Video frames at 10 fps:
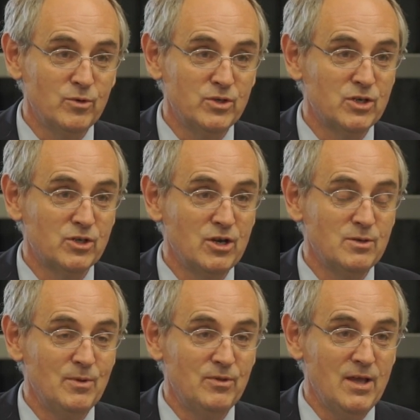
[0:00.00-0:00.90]
Was this going
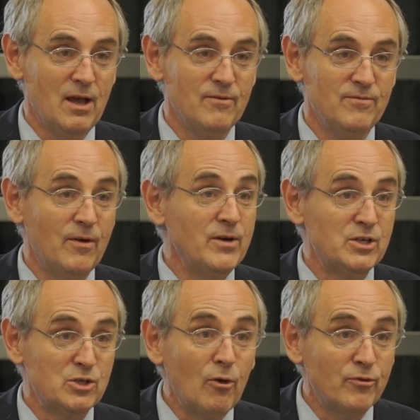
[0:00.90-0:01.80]
to be the very
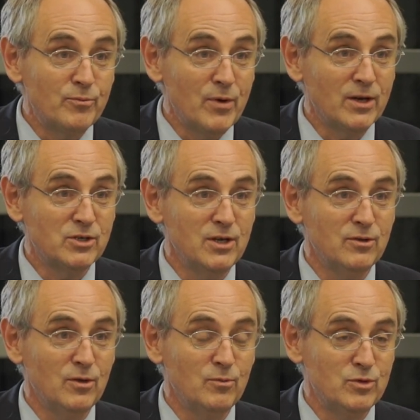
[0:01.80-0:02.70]
soft
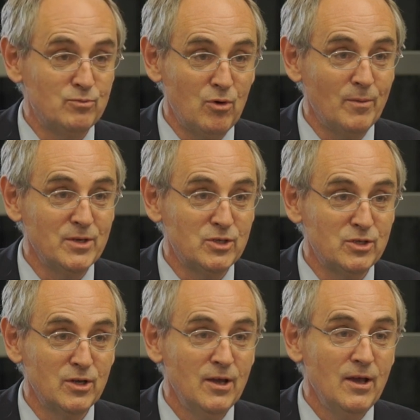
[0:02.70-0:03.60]
Brexit that was
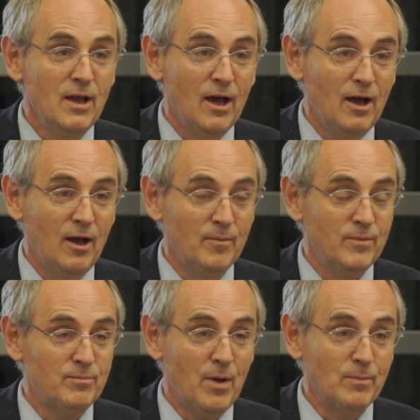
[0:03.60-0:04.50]
promised
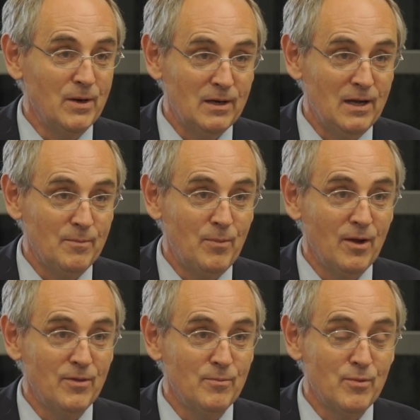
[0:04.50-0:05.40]
publicly
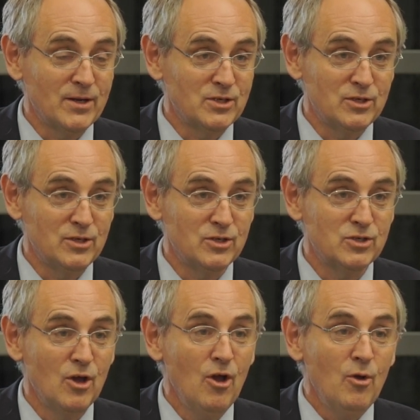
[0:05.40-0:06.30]
by the
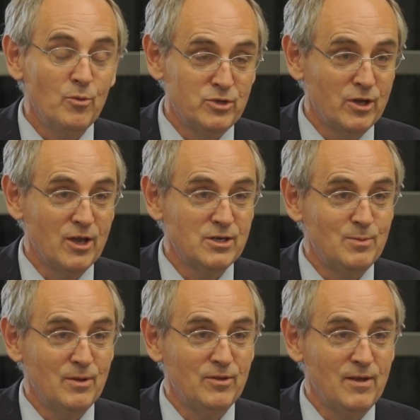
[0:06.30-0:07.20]
Brexiters? Was it going to
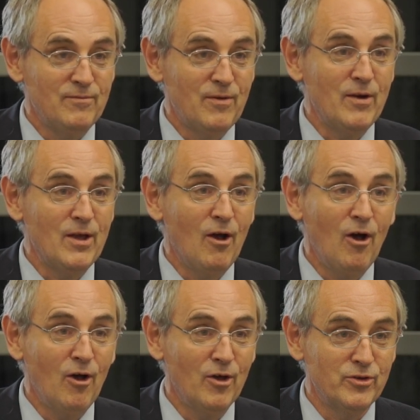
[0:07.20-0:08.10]
be the very
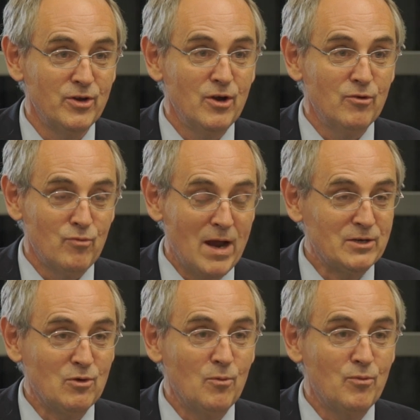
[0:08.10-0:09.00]
hard,
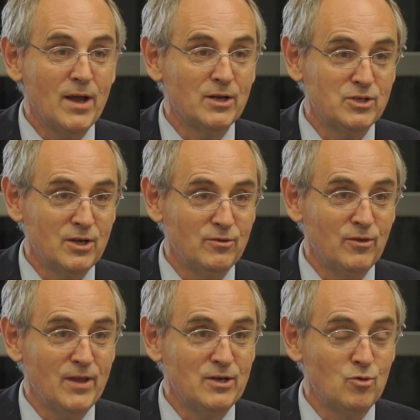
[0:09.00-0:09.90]
radical Brexit
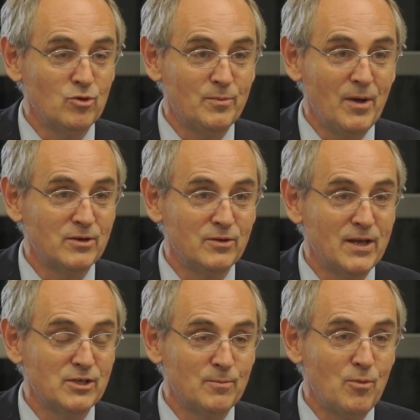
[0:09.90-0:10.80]
that they talked about to
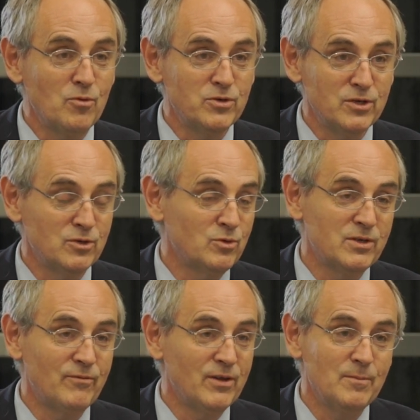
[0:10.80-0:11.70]
their supporters, or
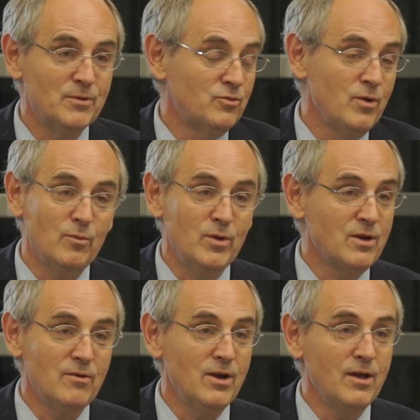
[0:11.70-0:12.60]
something in between? We
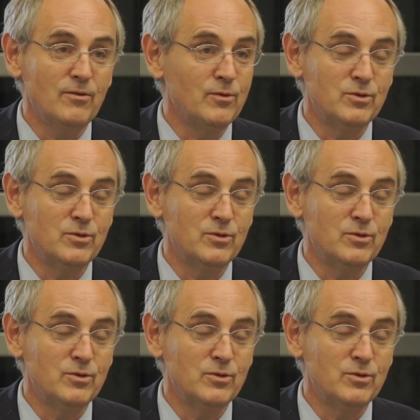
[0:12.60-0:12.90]
don't know.